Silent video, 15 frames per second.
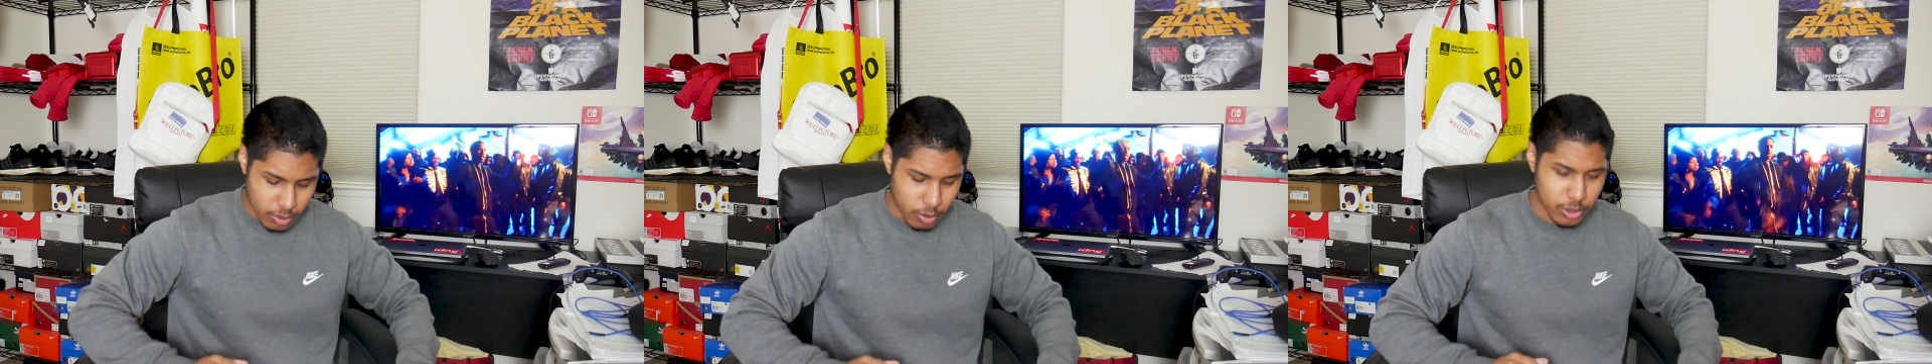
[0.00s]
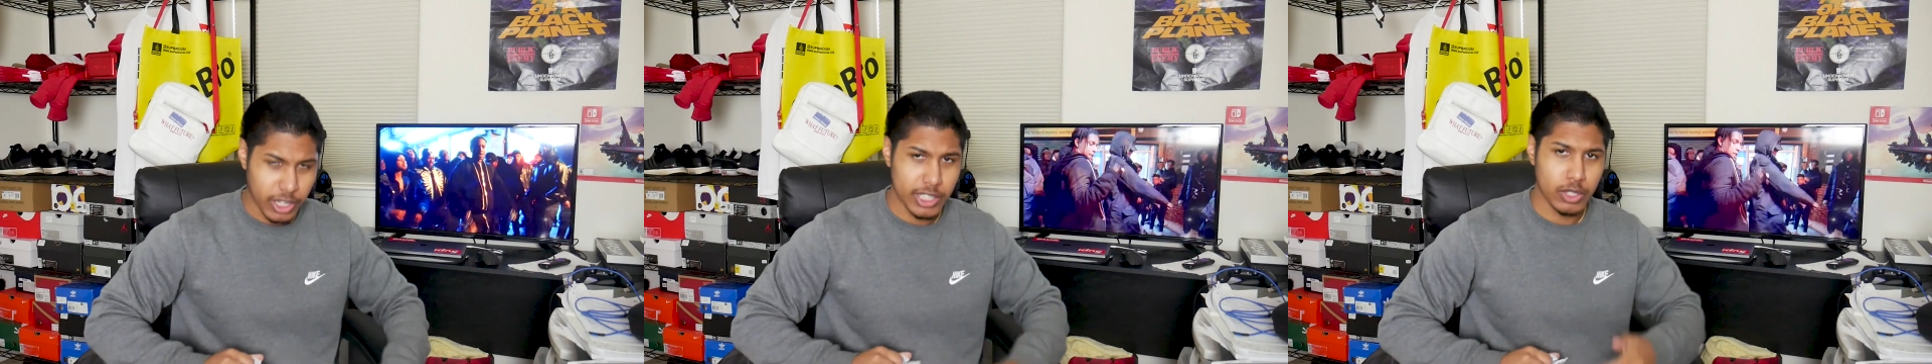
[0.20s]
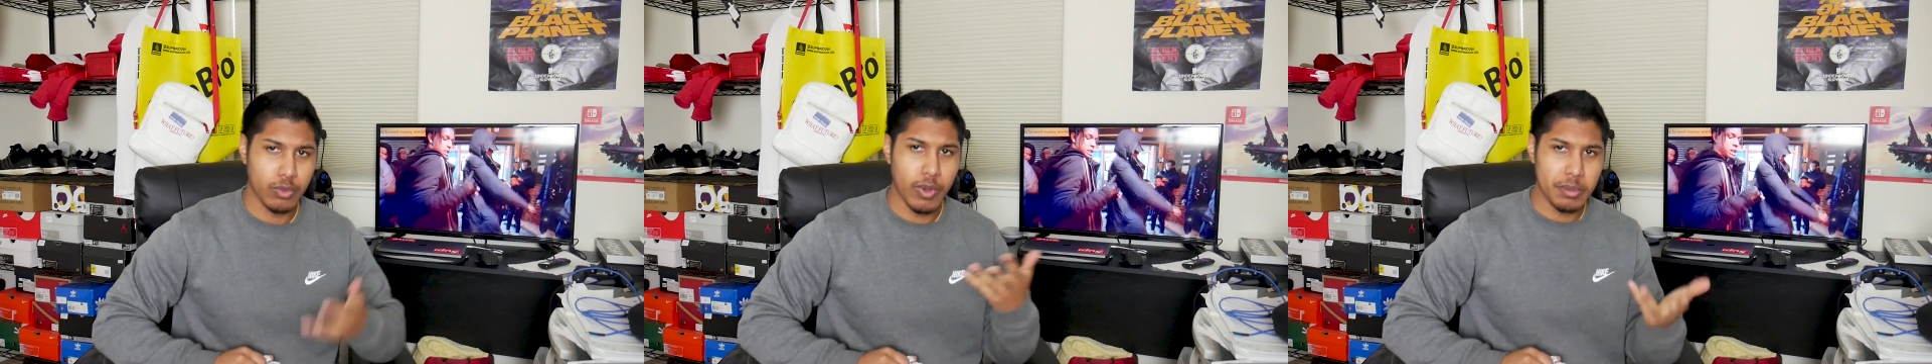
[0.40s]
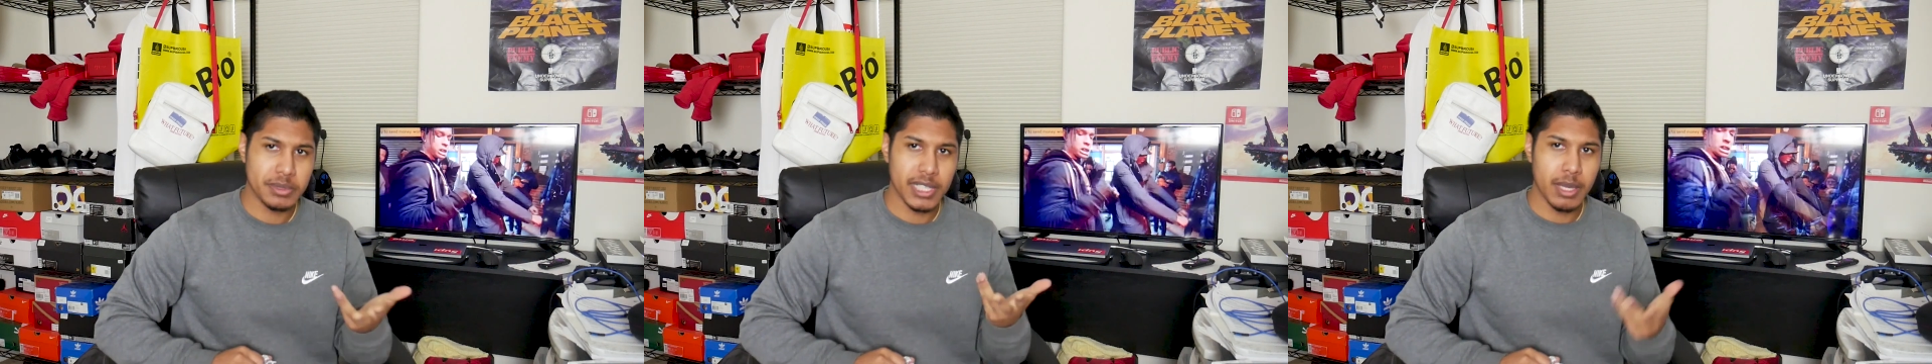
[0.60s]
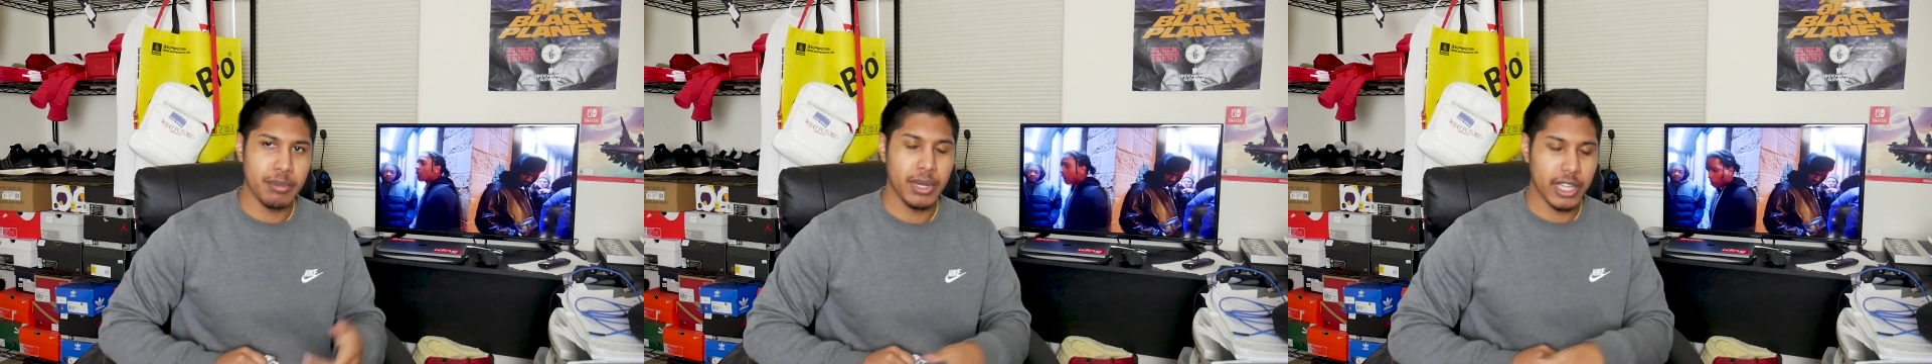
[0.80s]
Well, not the
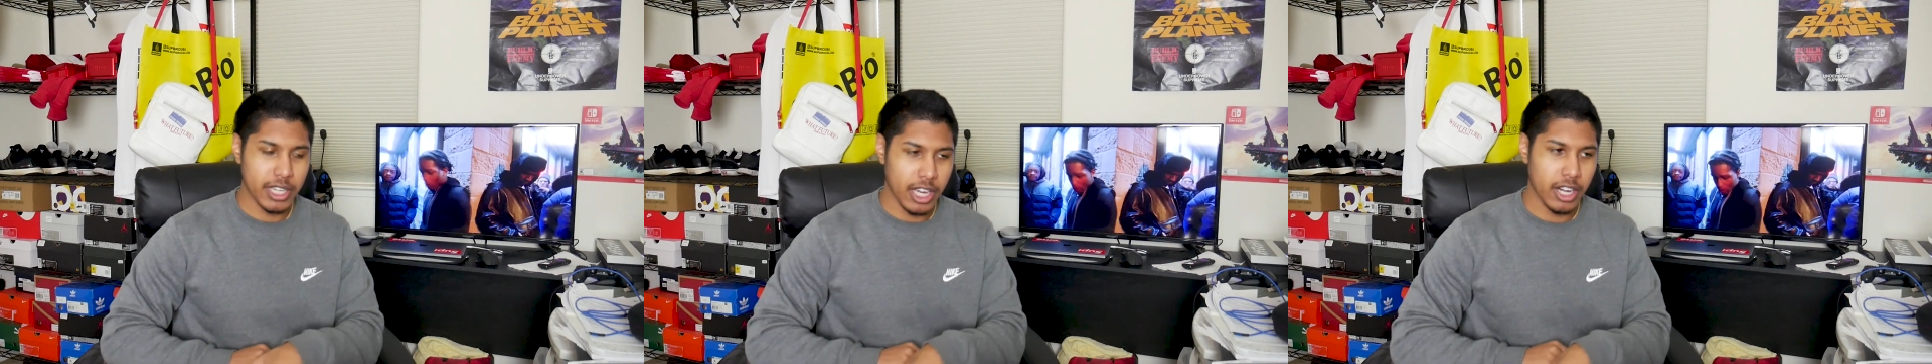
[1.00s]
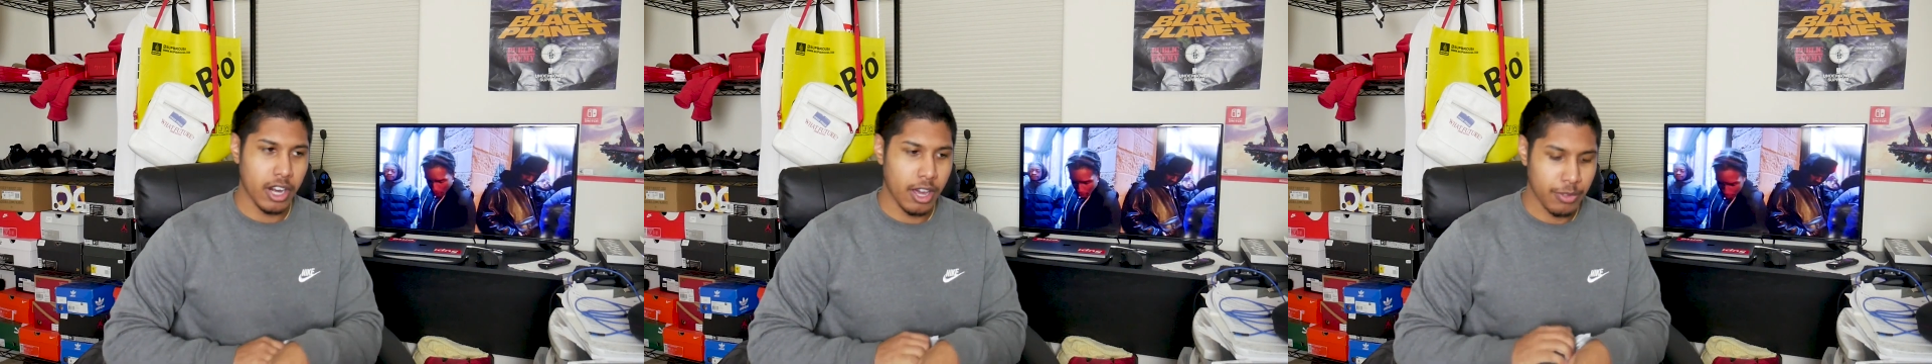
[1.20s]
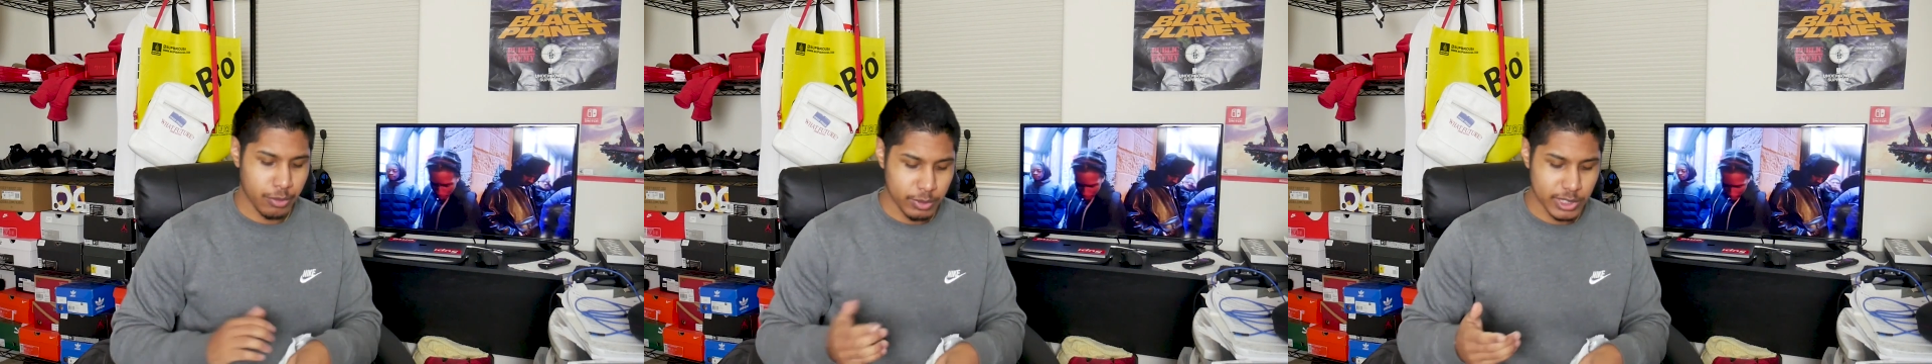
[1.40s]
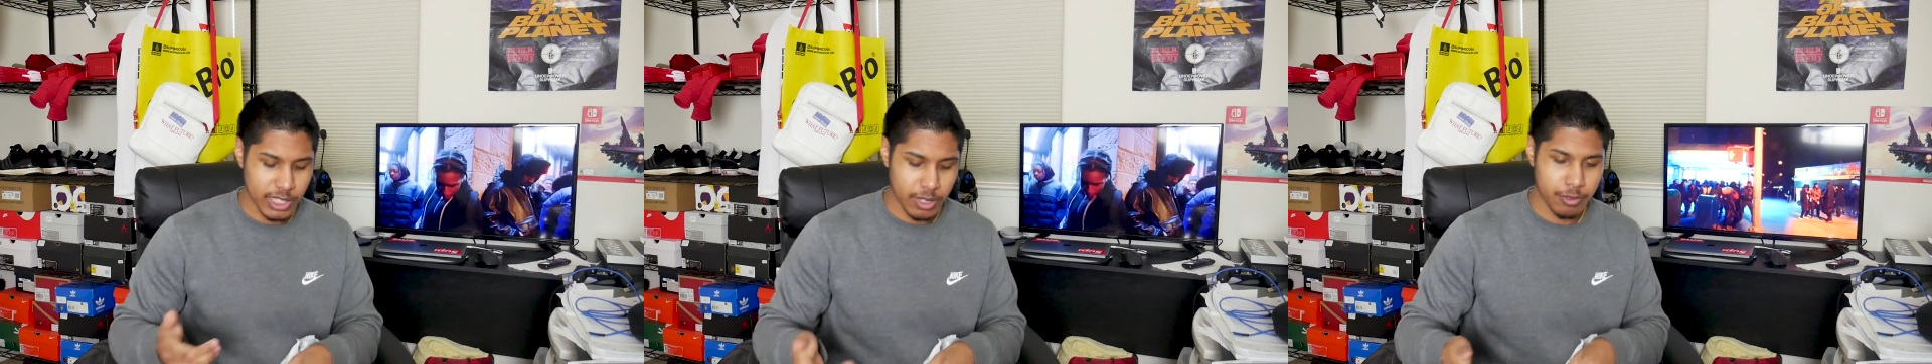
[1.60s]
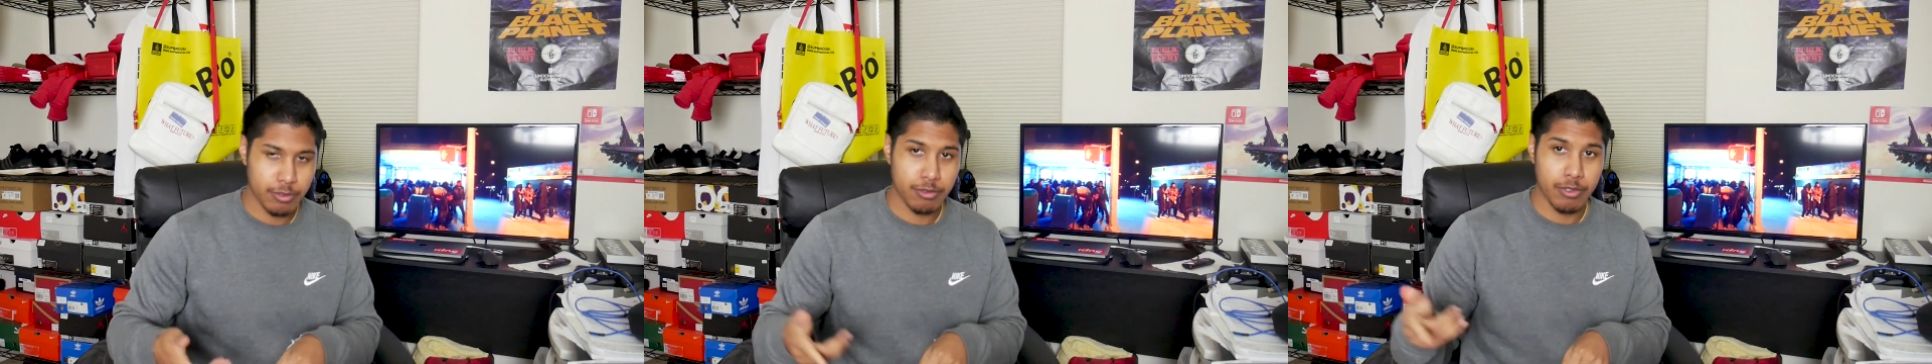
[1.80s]
website, but I got it off
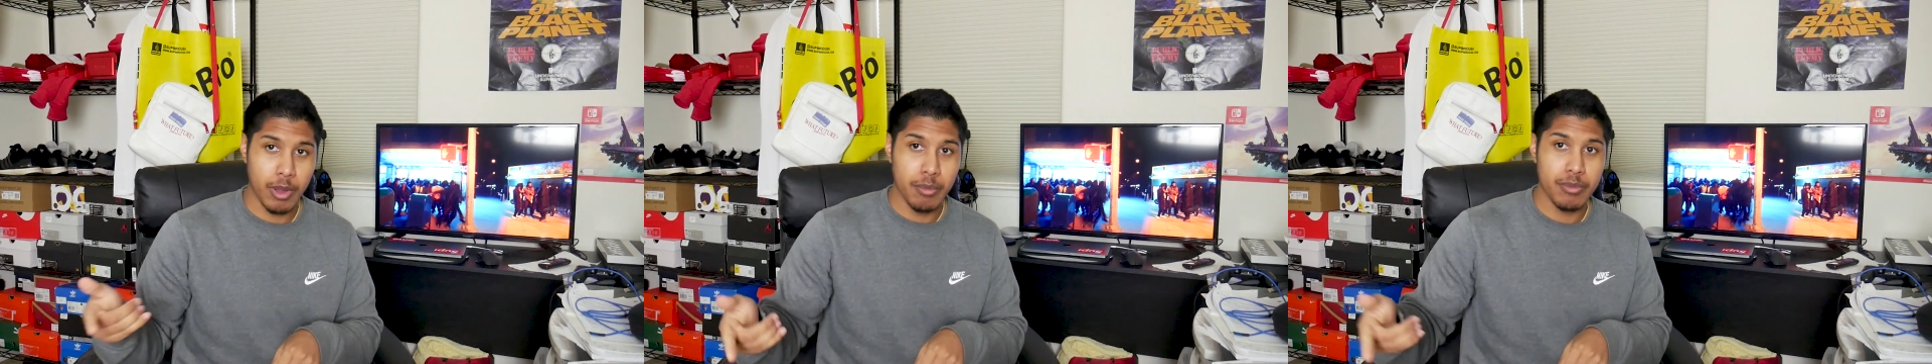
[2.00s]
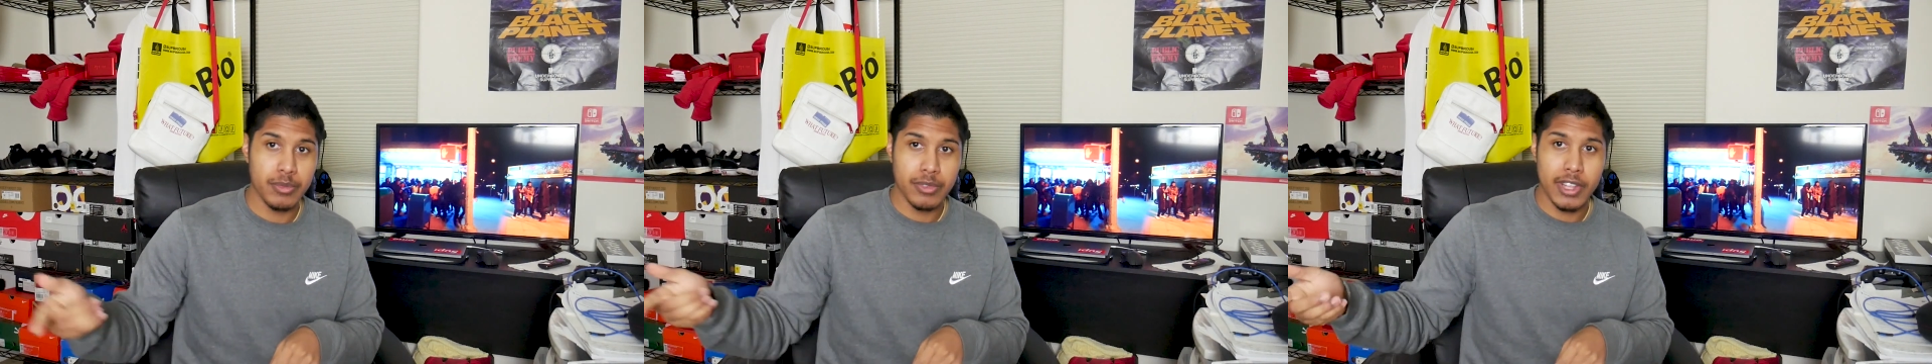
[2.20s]
Restock from